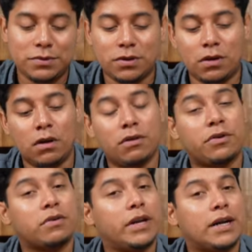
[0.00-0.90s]
so all
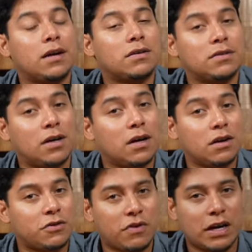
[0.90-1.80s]
your credit cards are
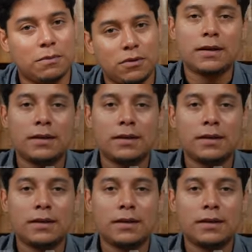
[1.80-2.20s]
not trackable.